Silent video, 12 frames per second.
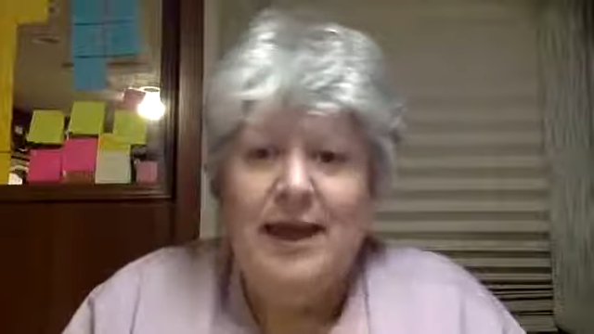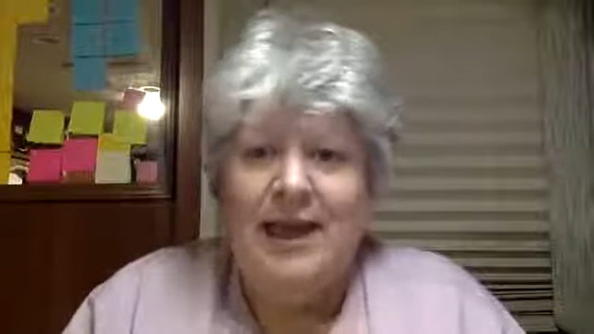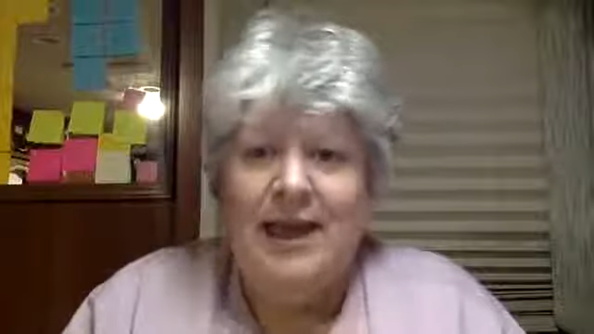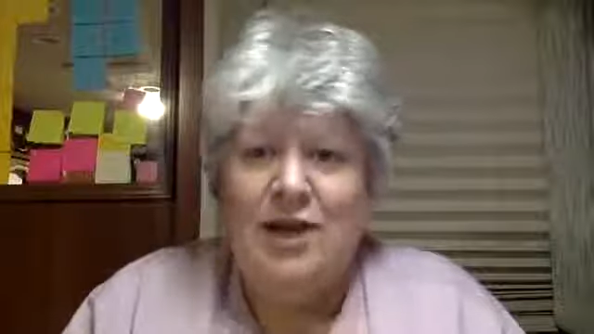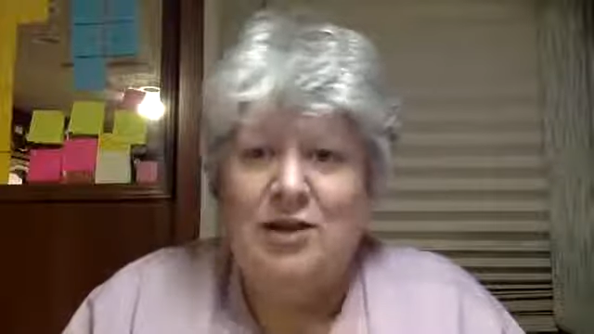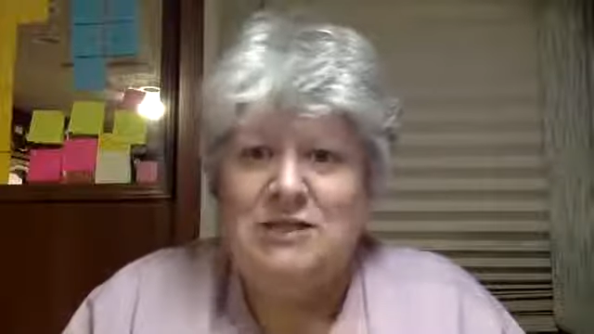
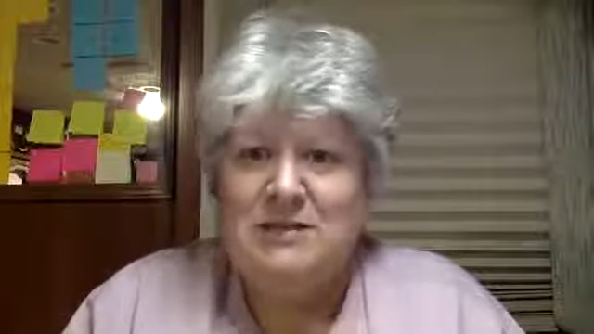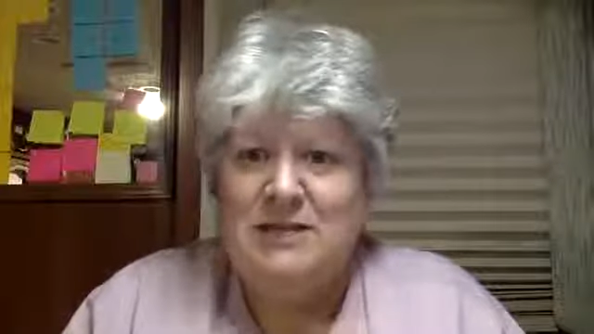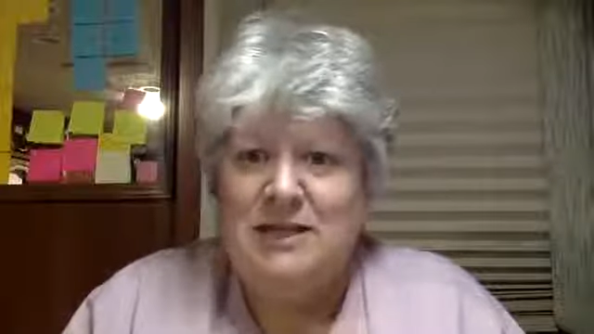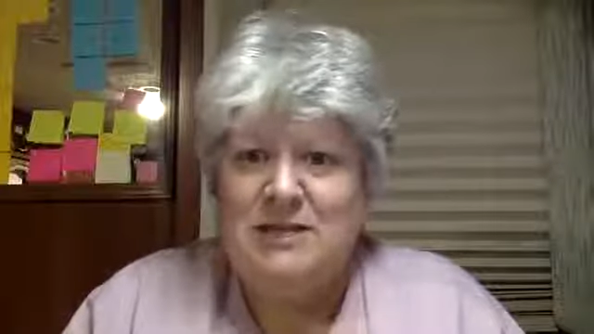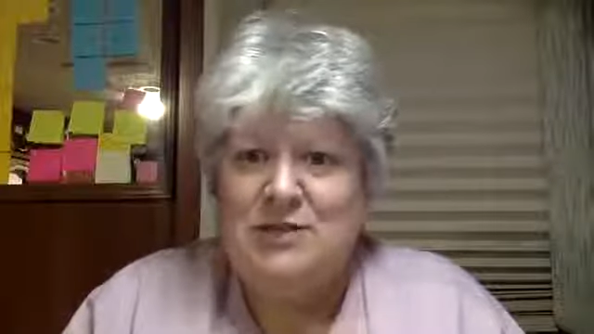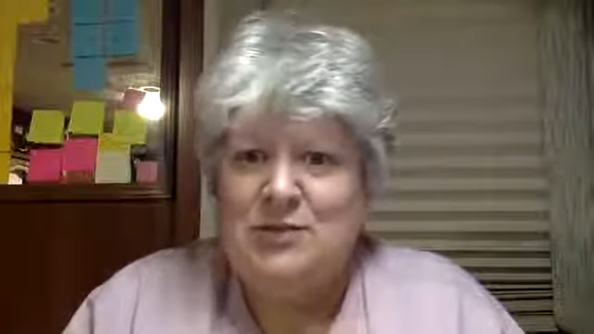and got to
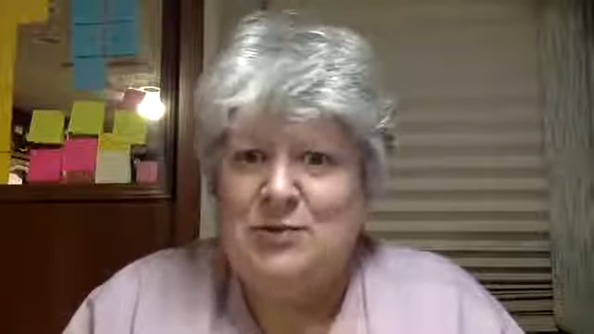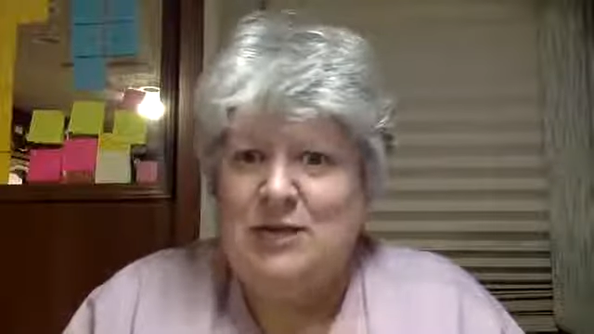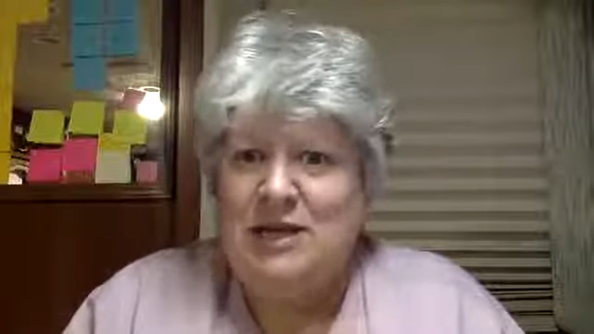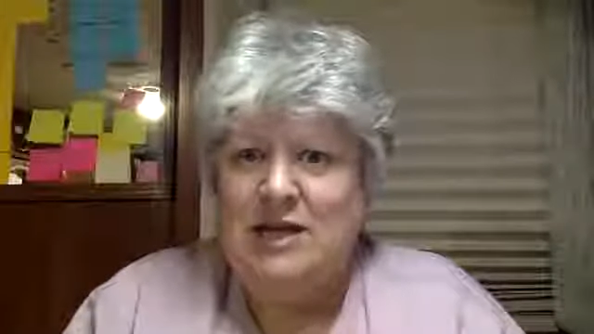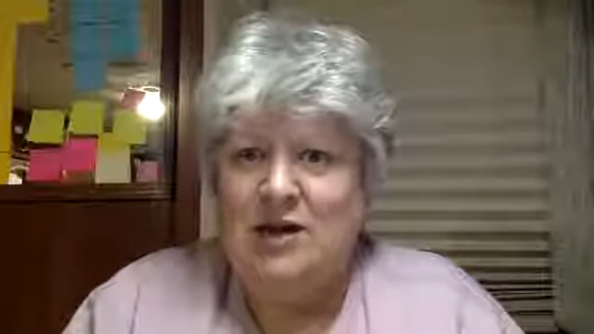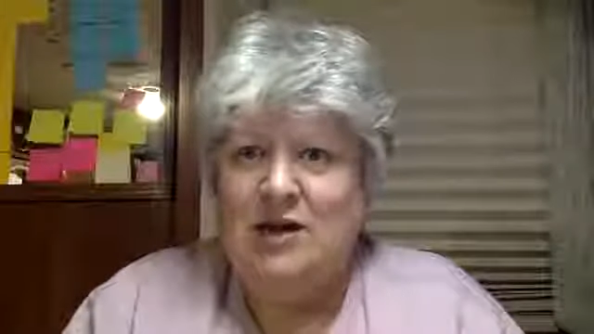meet
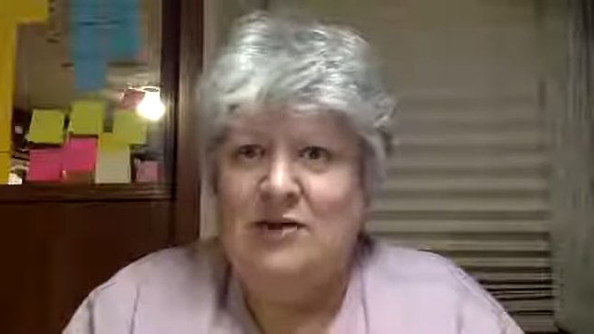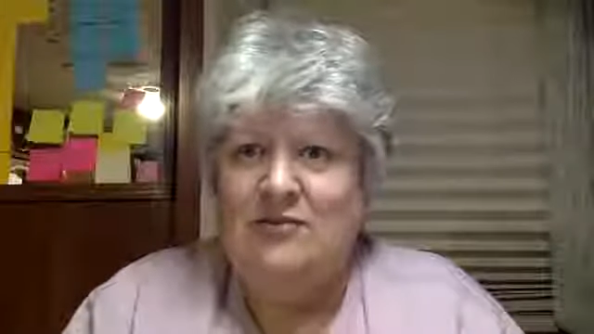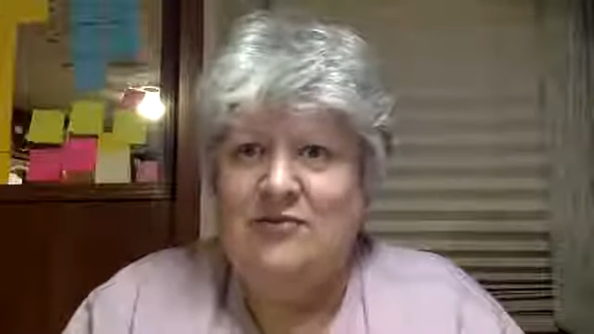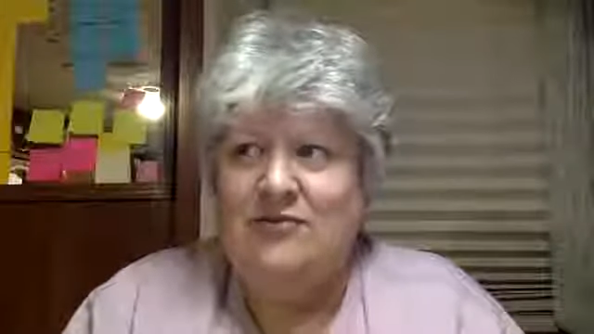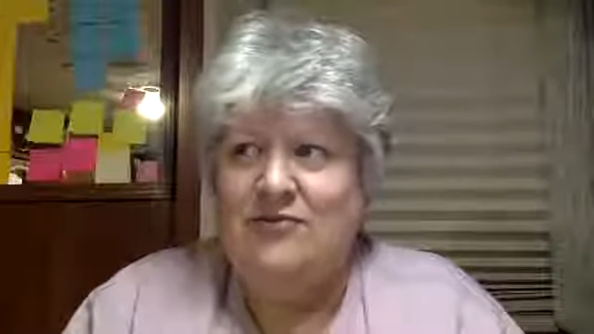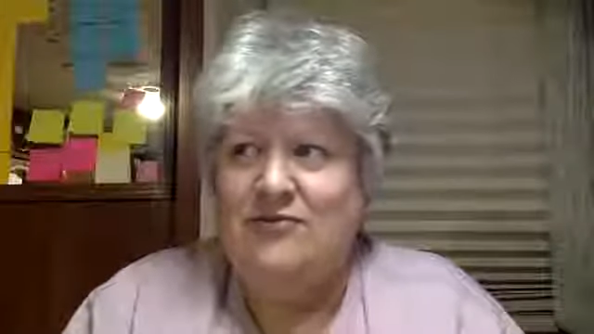three of
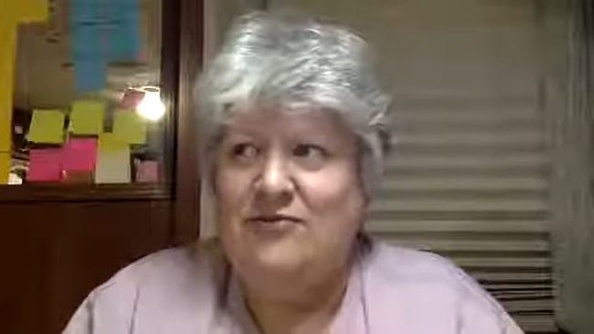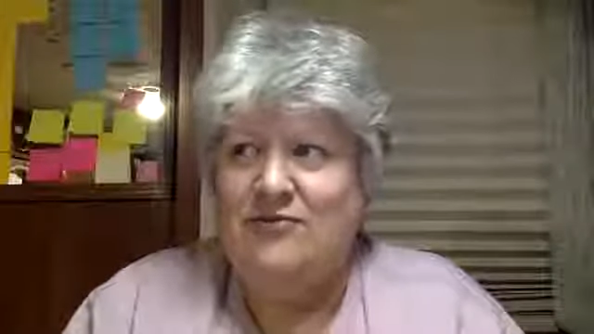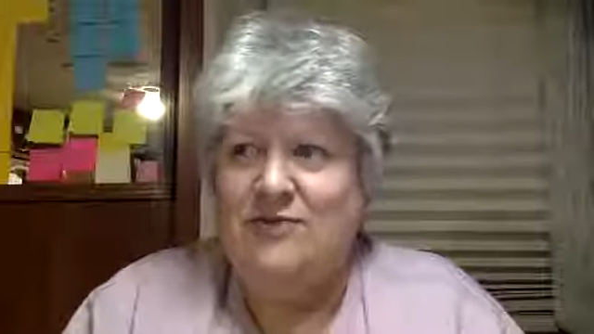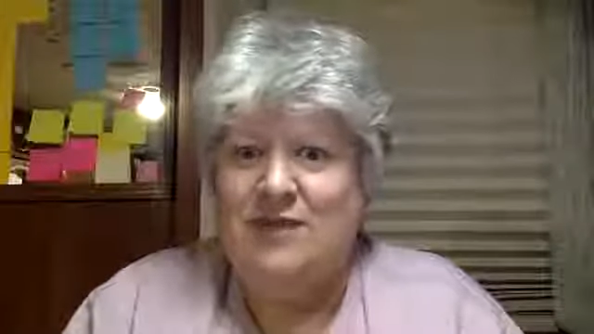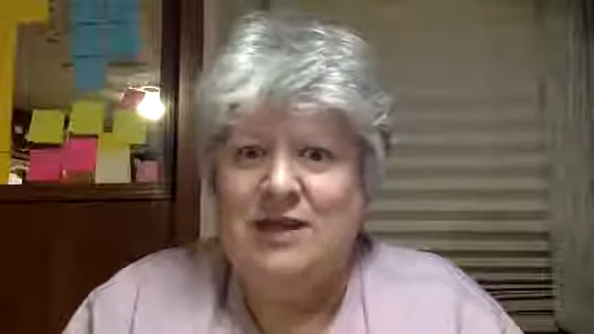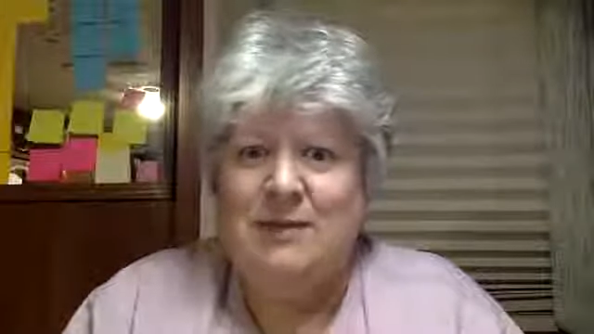
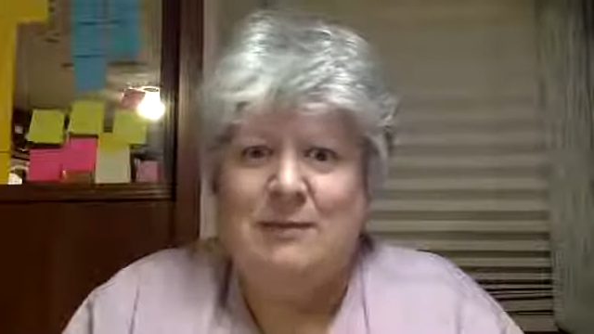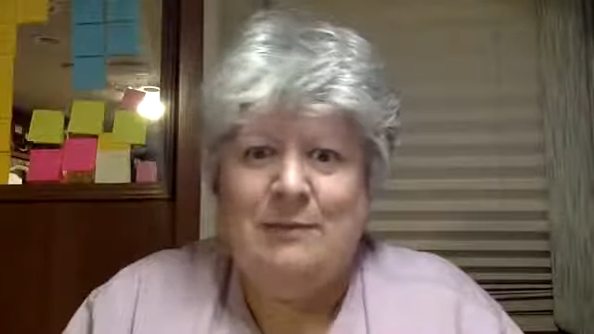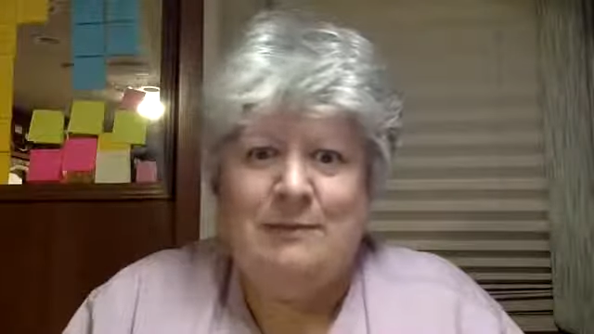the